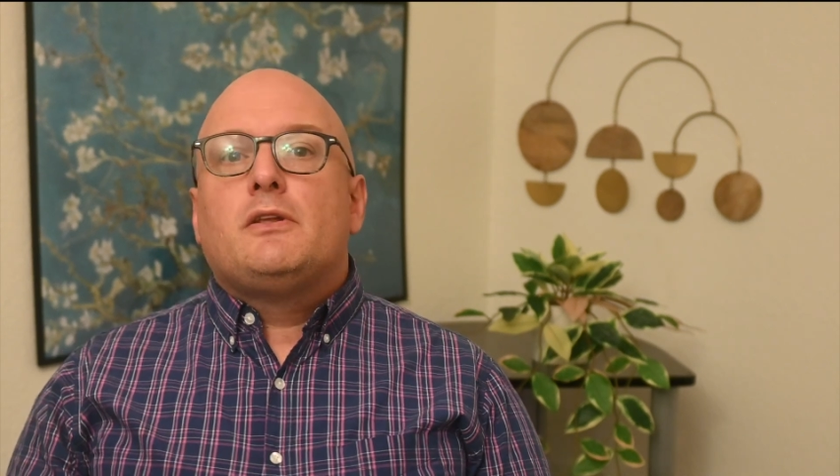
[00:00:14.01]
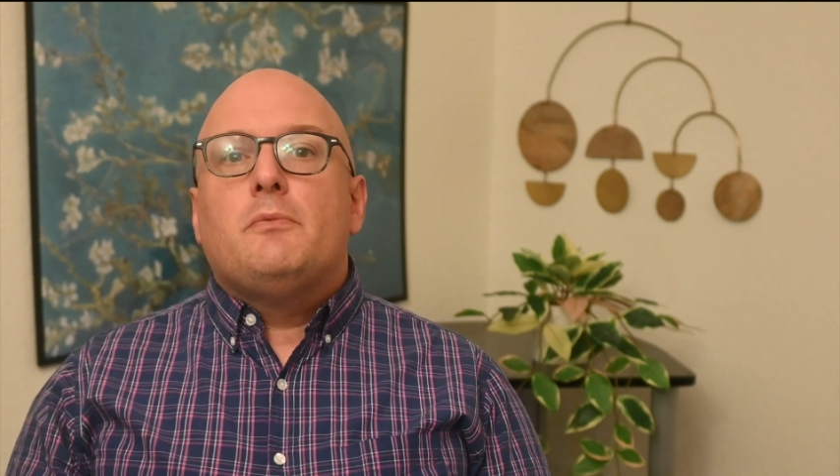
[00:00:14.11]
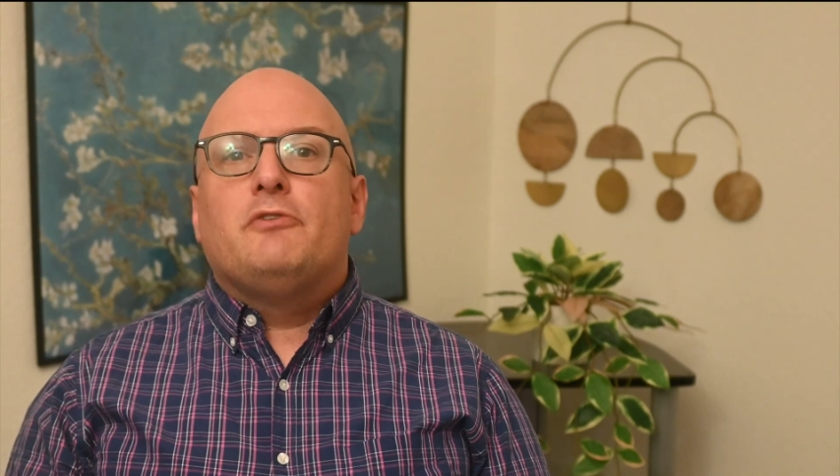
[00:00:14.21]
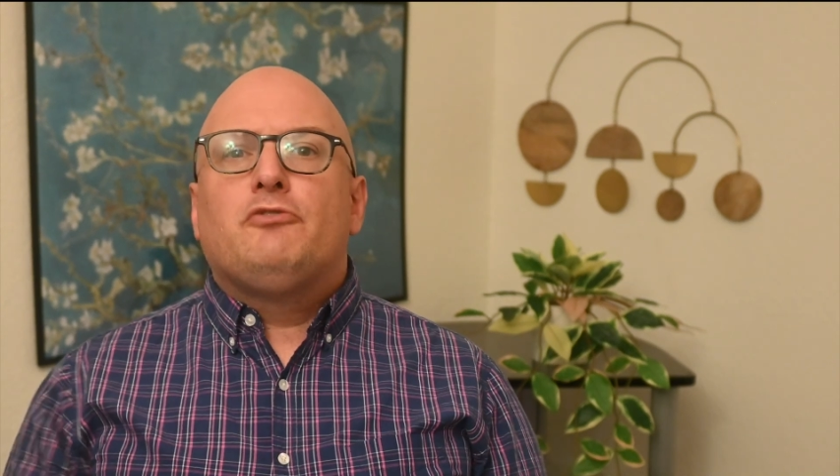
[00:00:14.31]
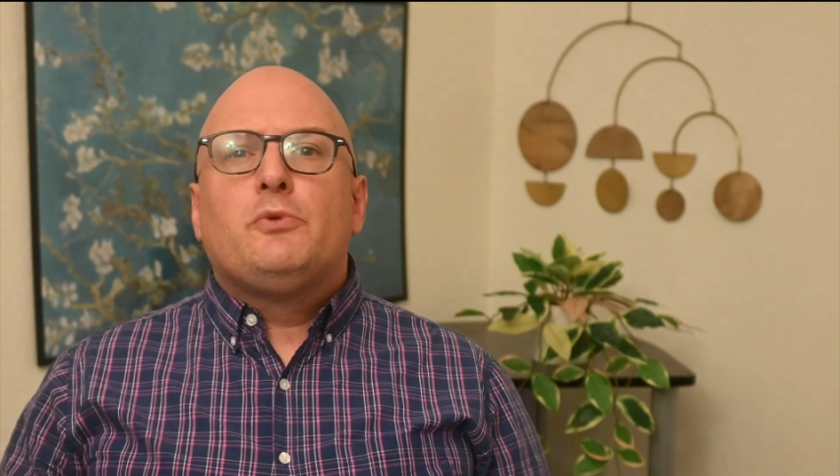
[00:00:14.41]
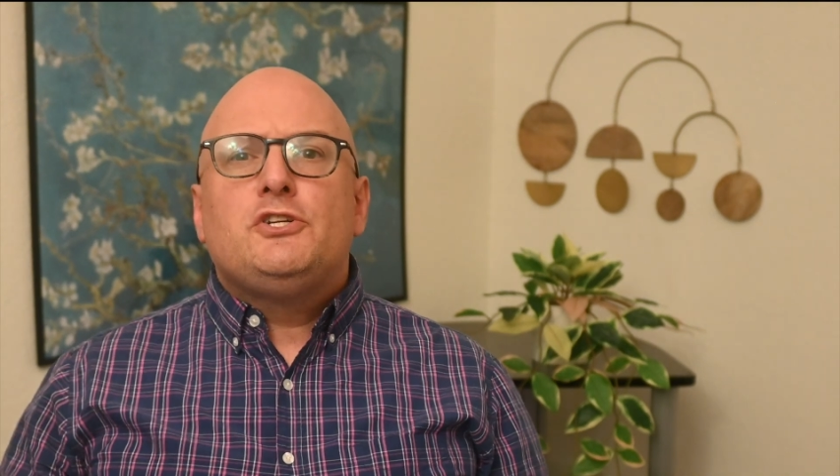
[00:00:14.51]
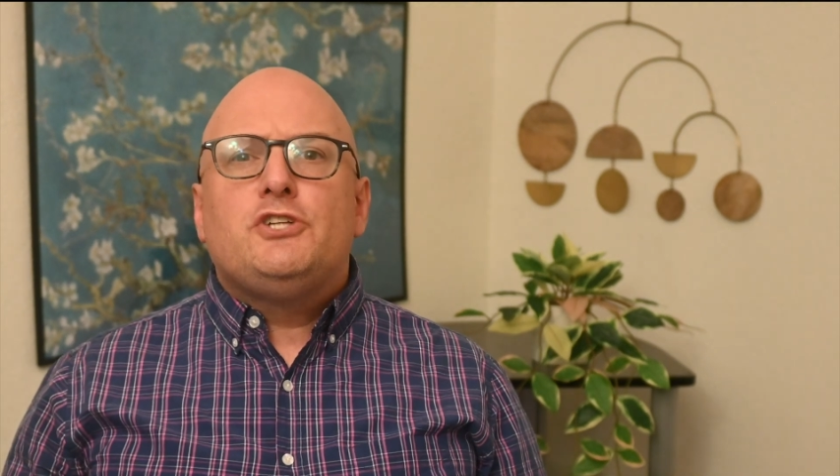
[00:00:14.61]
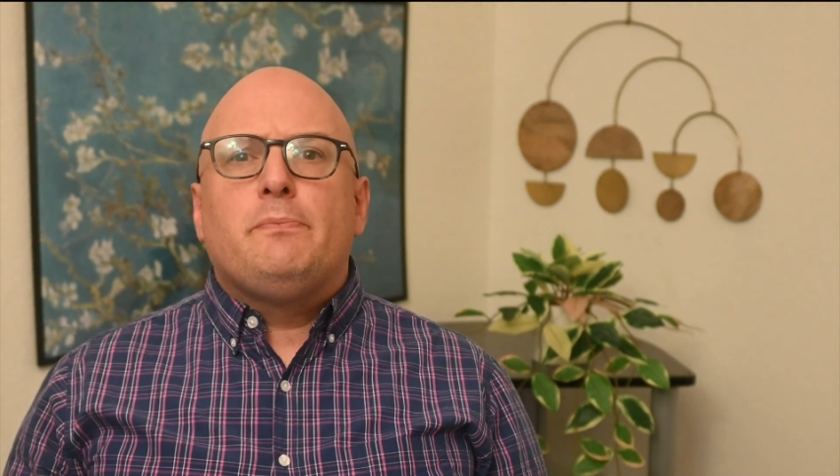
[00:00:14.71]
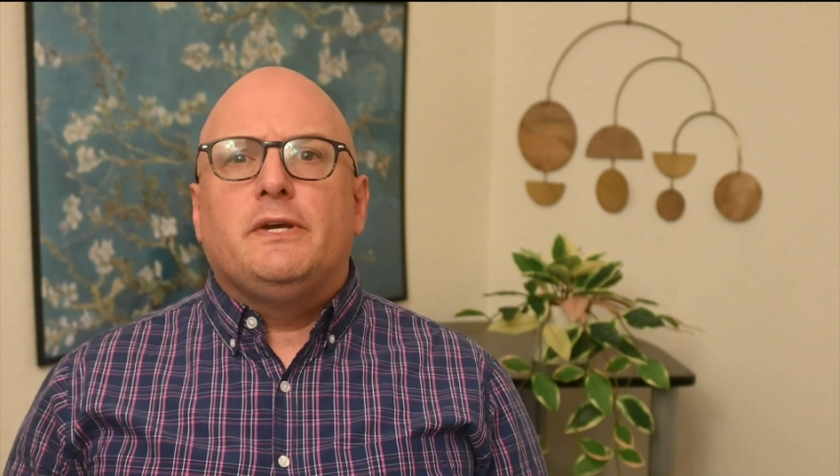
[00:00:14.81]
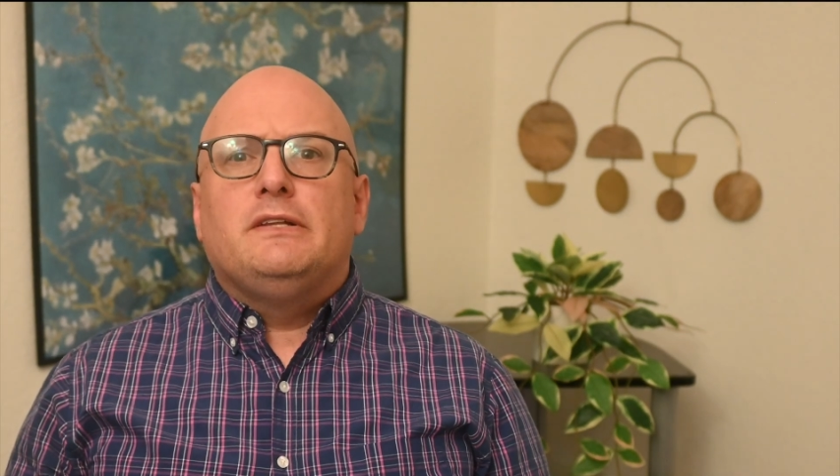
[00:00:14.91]
Before we
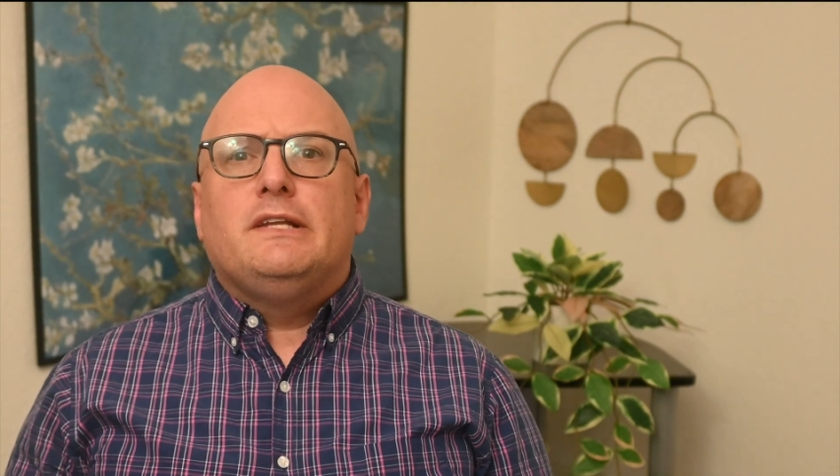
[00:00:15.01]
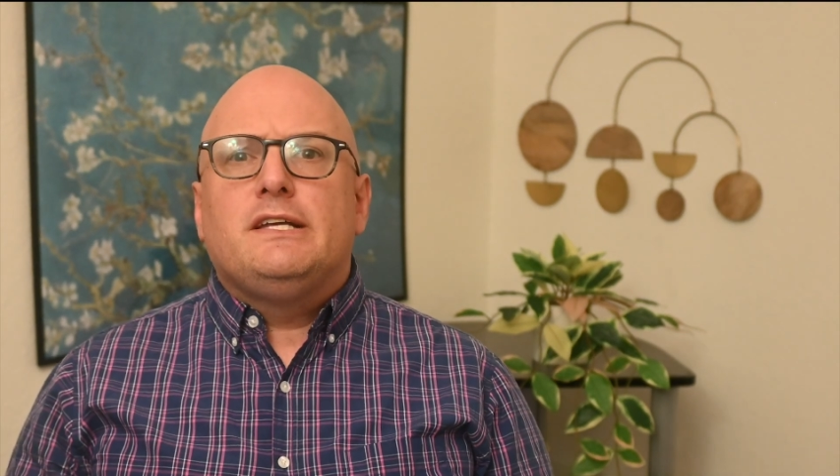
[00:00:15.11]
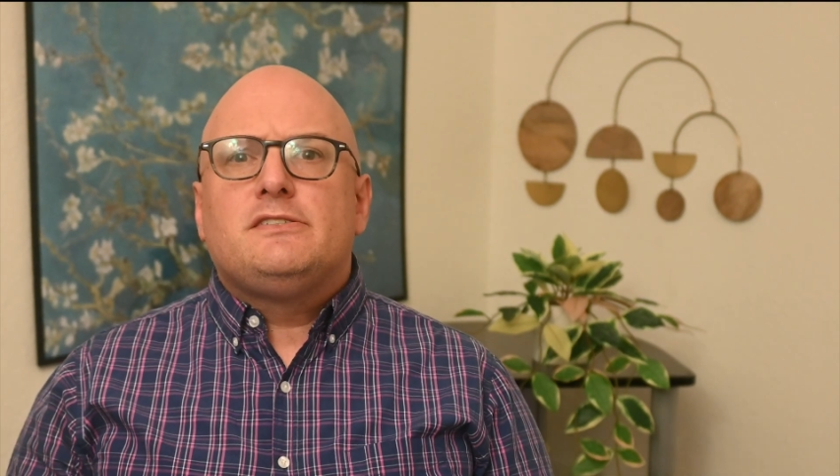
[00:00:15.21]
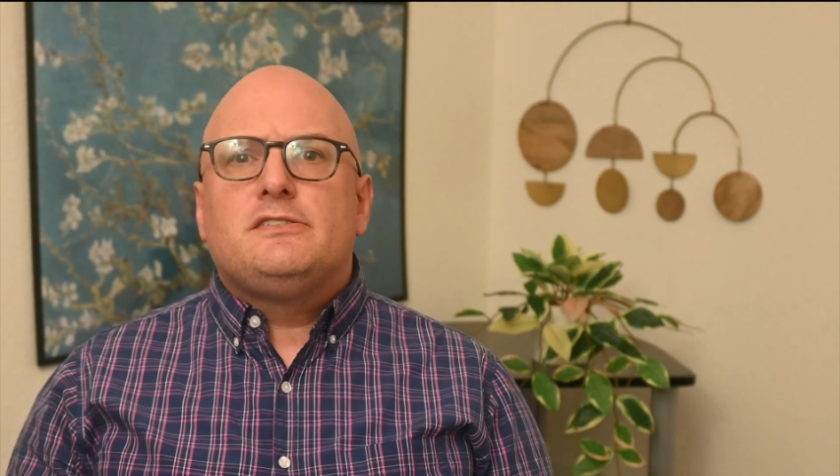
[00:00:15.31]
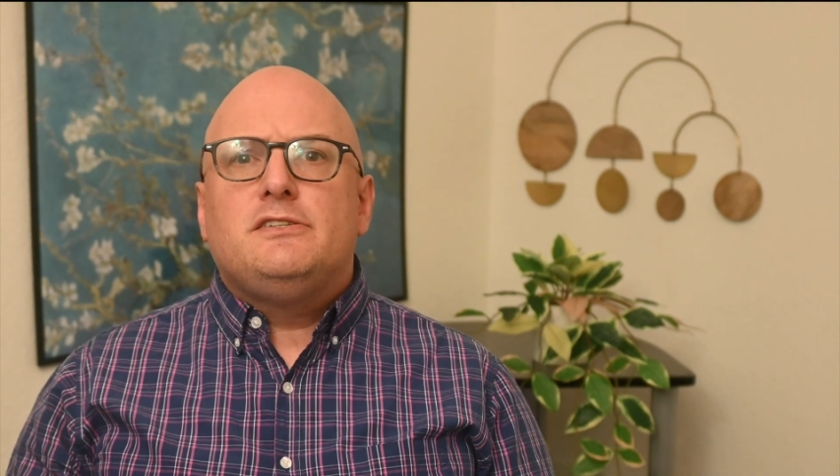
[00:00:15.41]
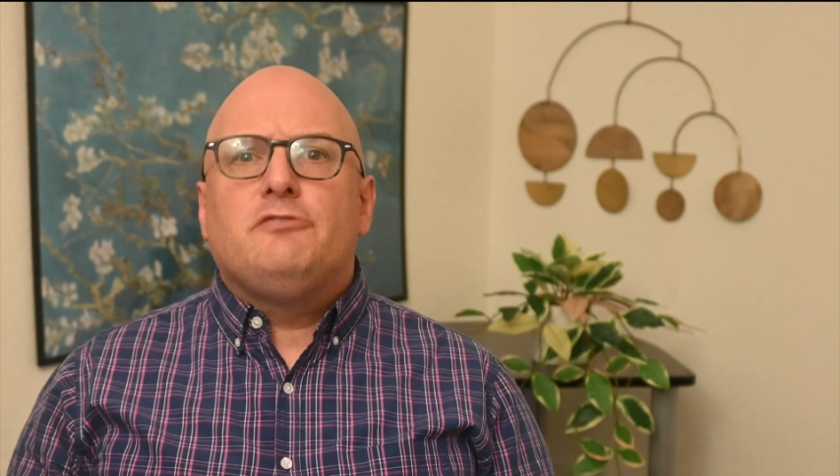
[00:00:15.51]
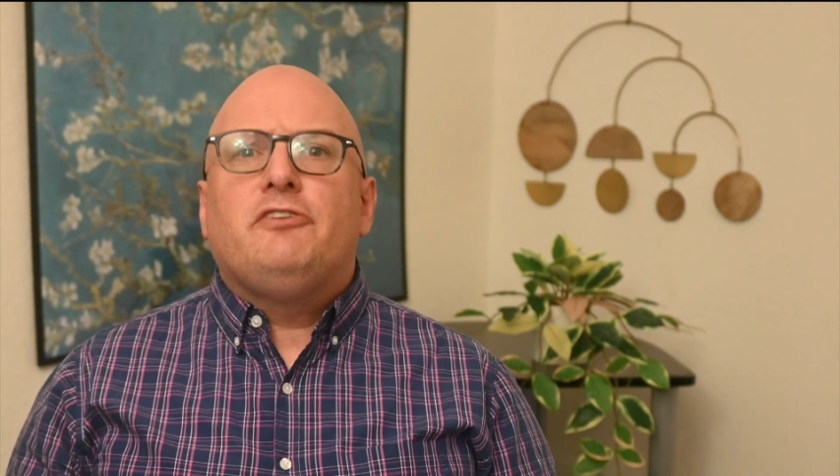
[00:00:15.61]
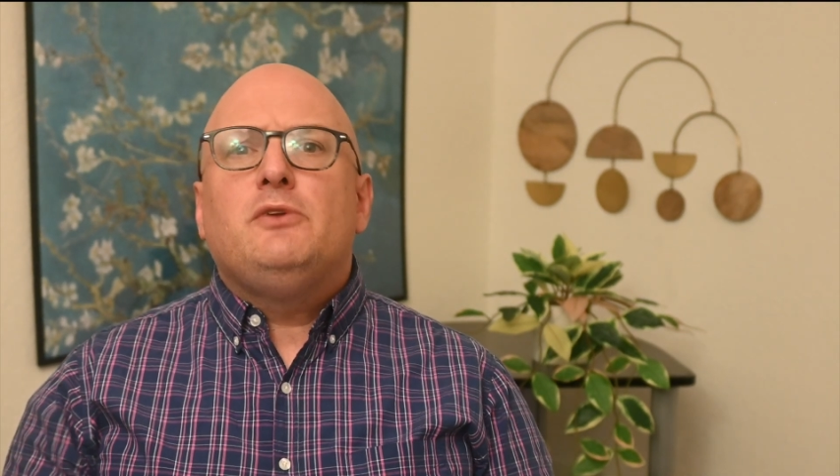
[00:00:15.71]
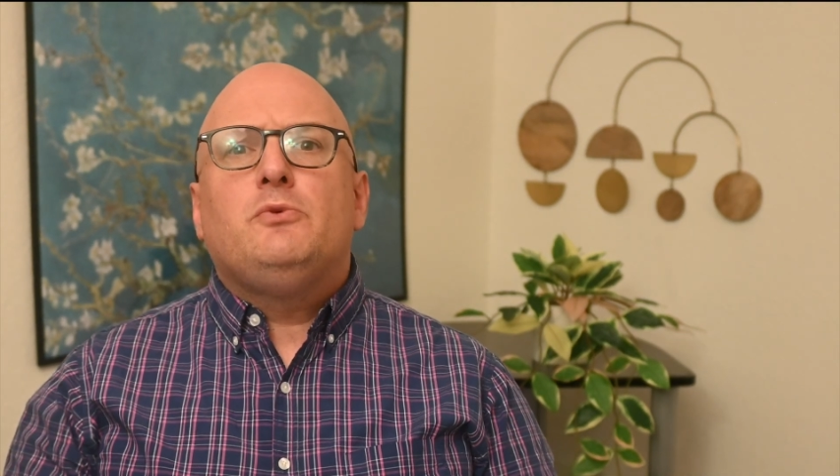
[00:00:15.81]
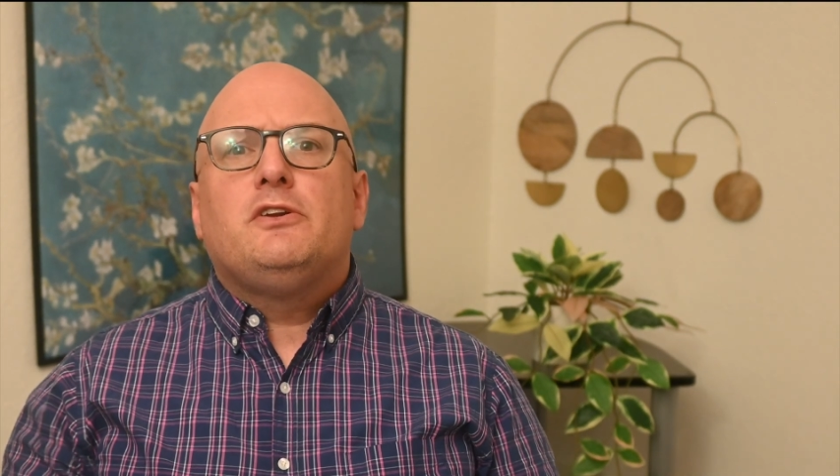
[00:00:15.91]
jump in, let's define